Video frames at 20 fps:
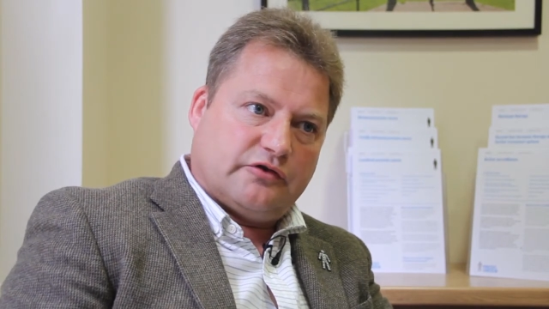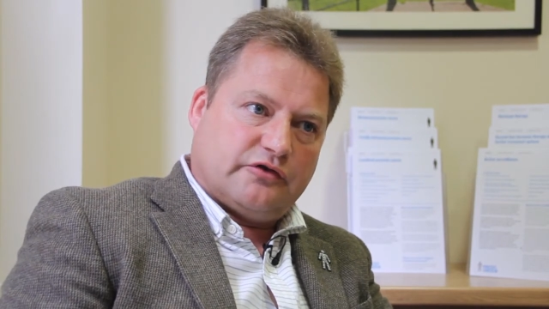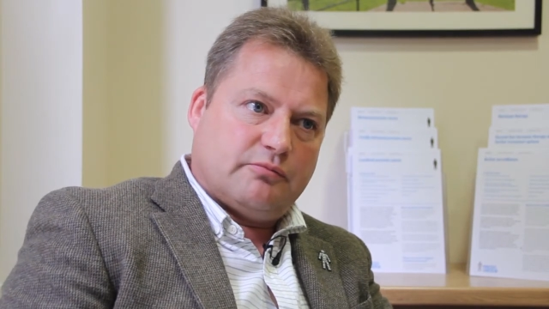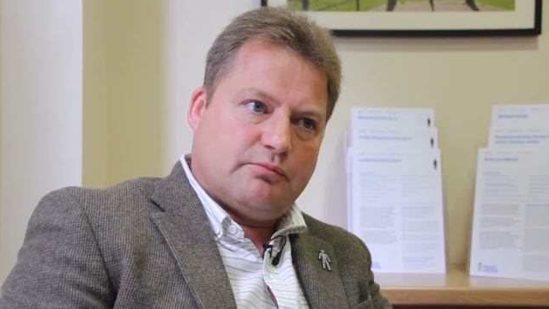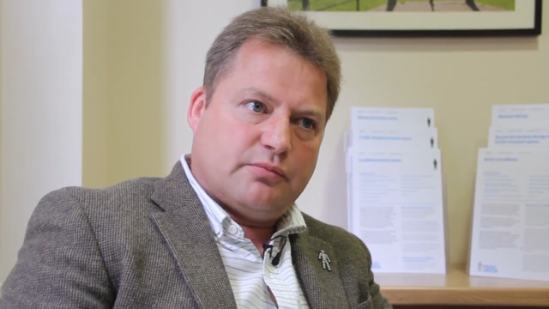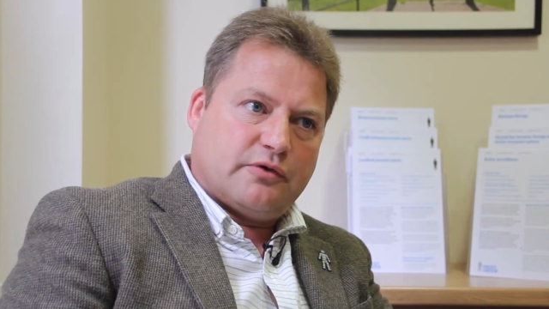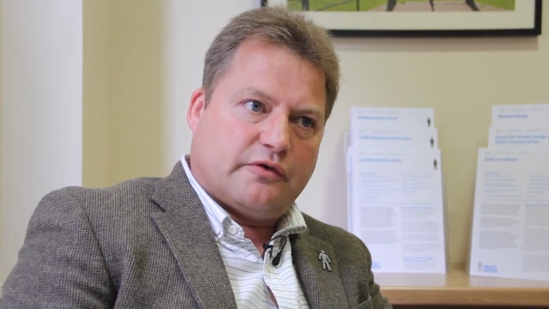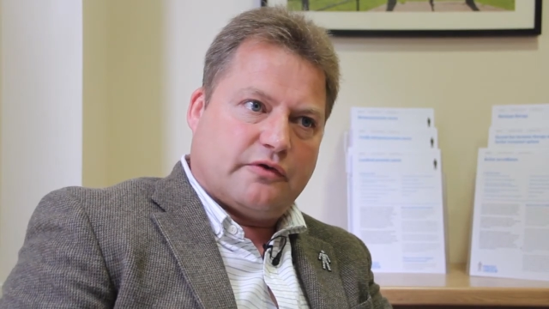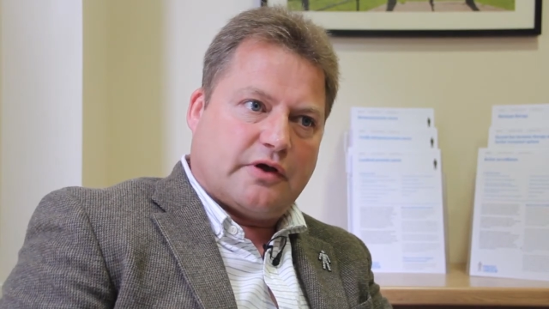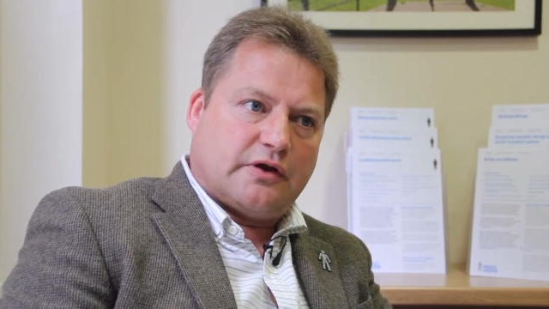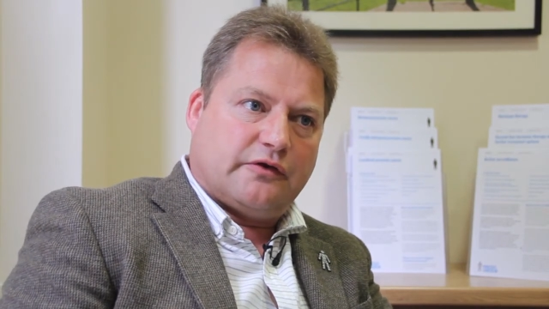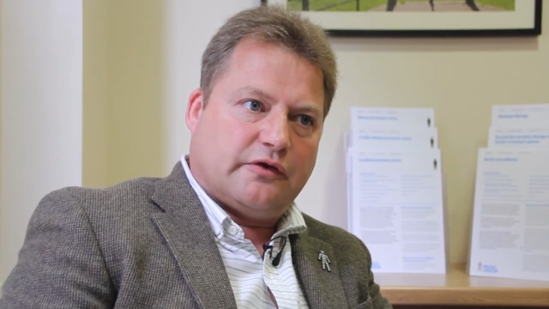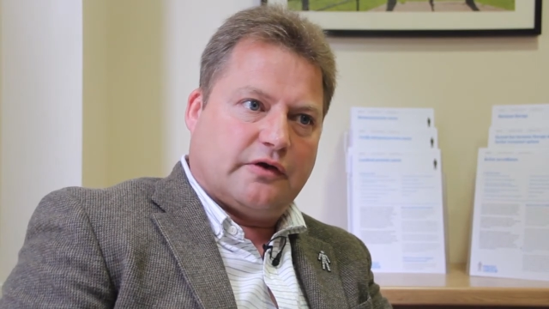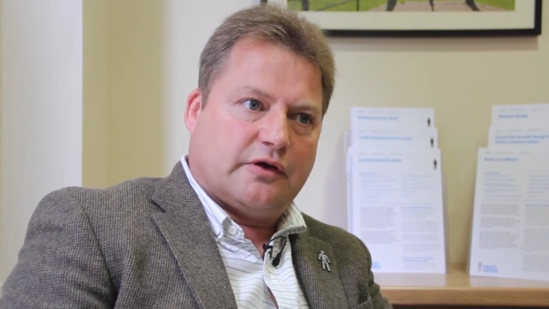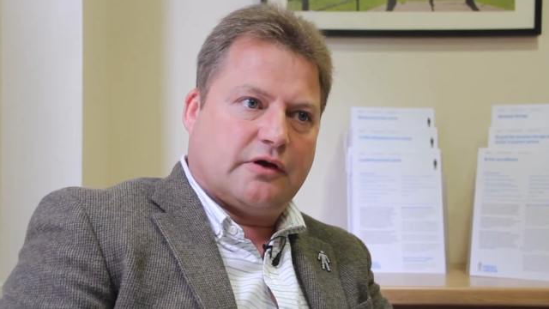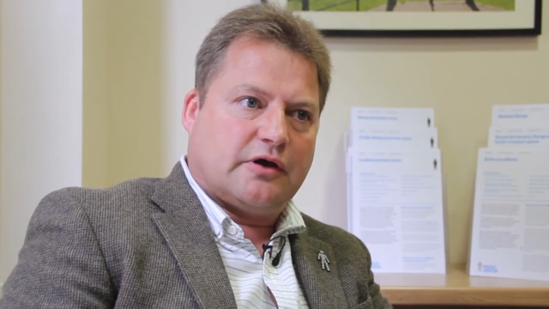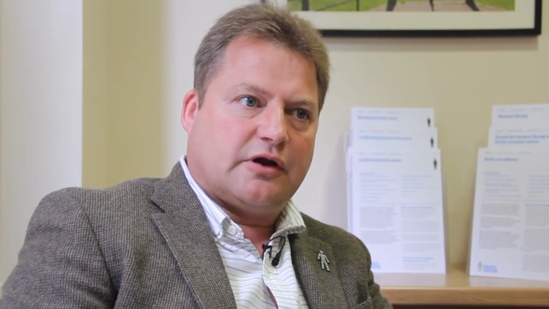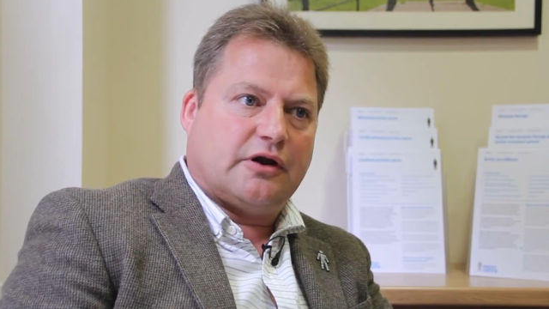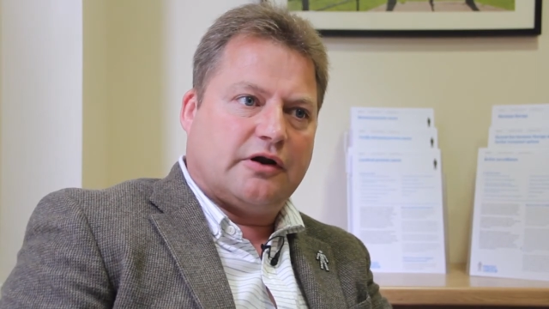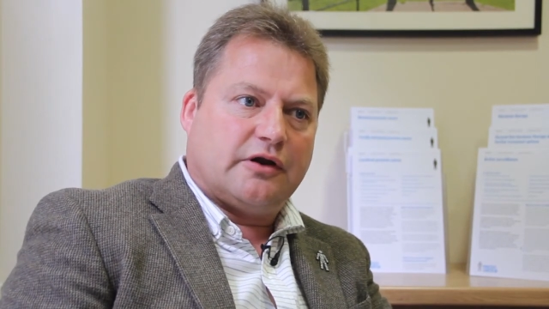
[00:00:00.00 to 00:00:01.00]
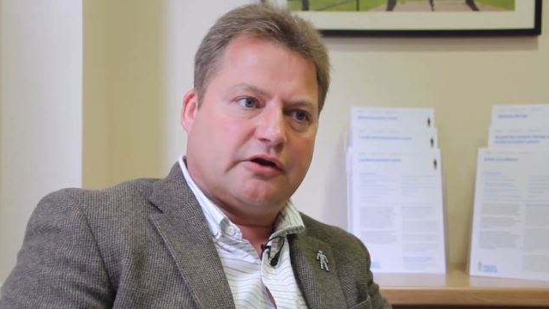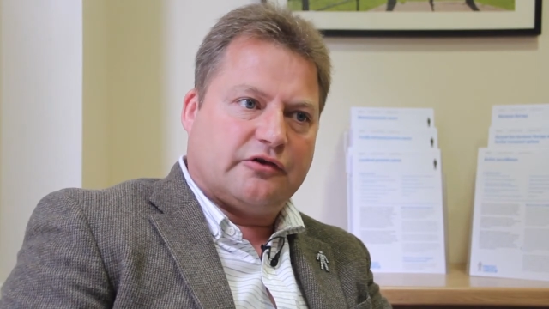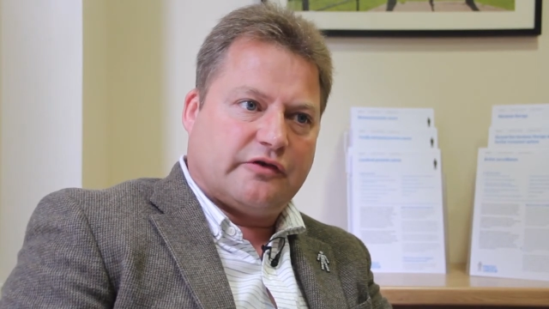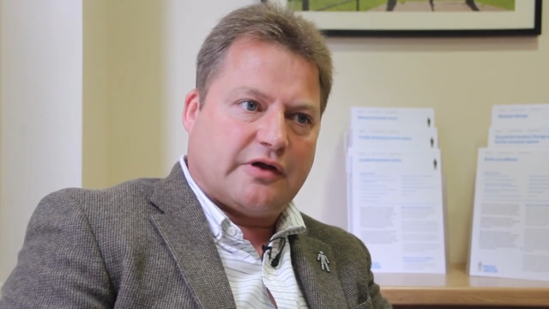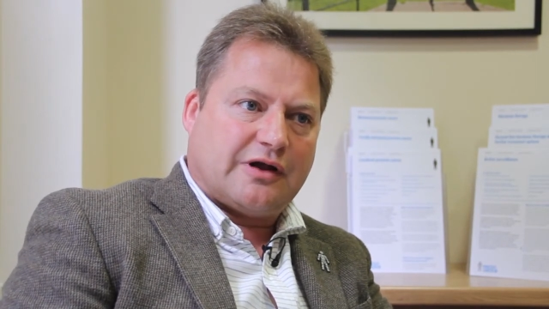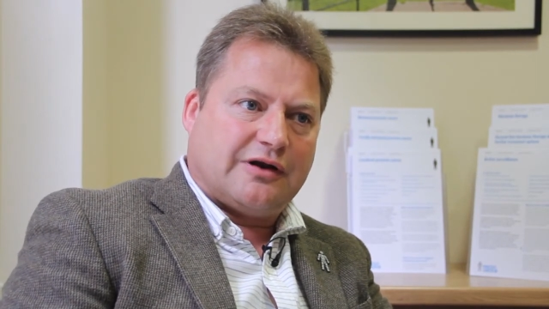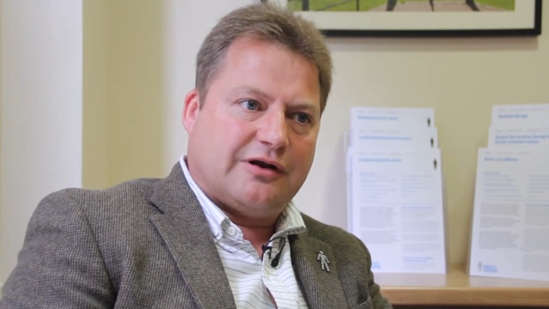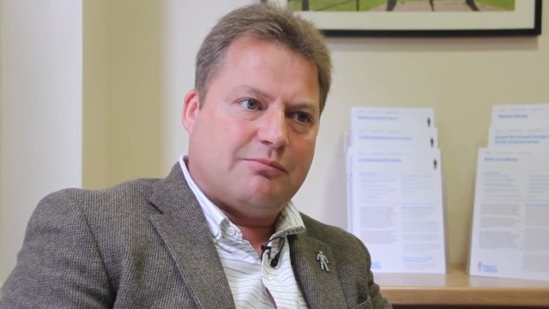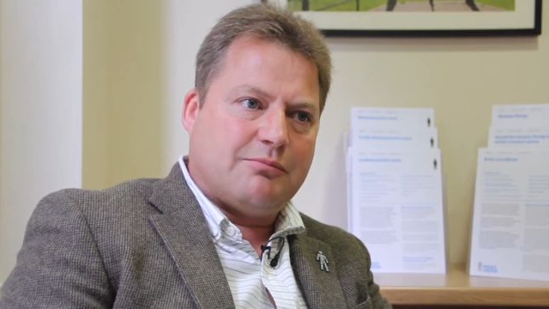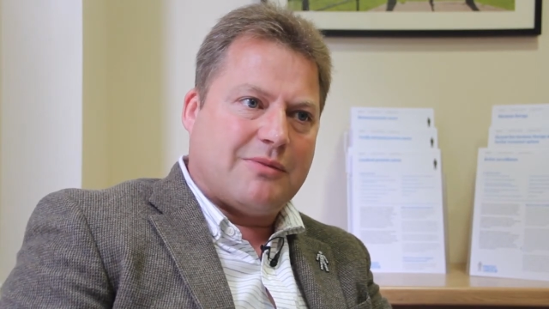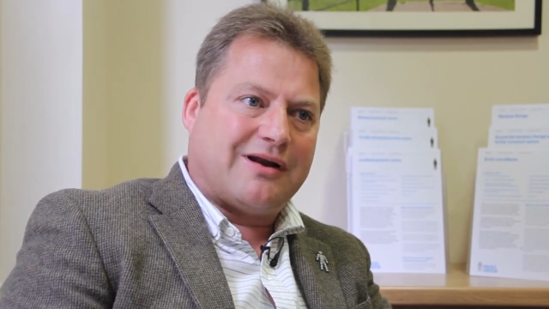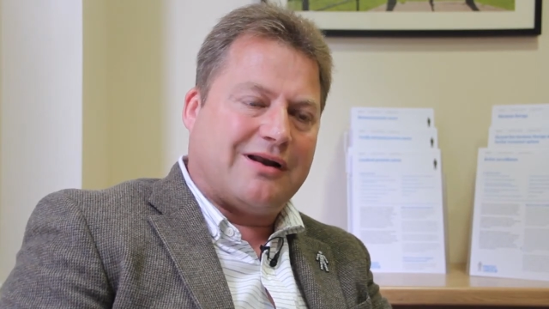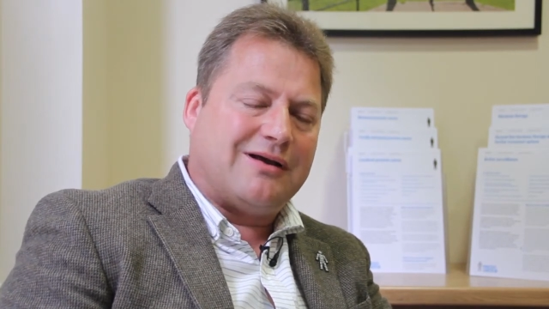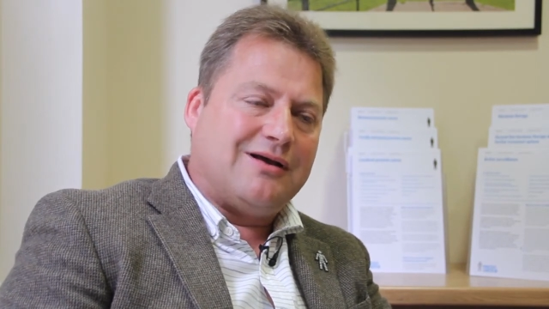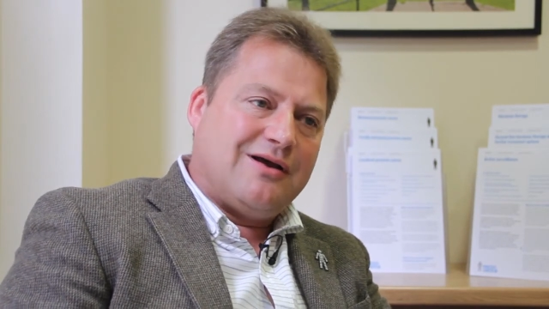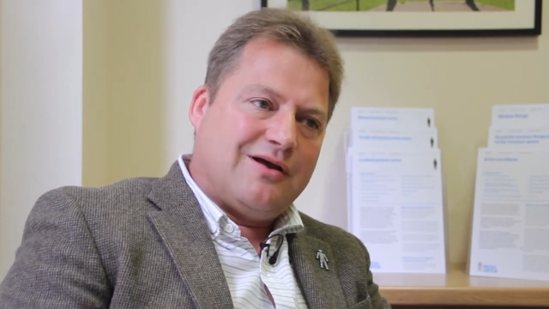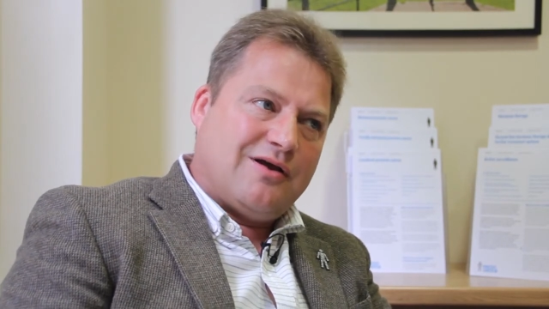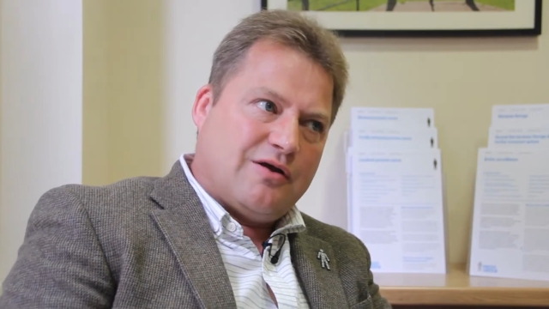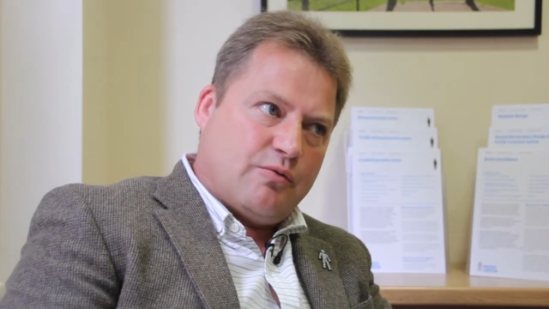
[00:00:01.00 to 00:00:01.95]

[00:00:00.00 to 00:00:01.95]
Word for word: sympathetic and understanding manner,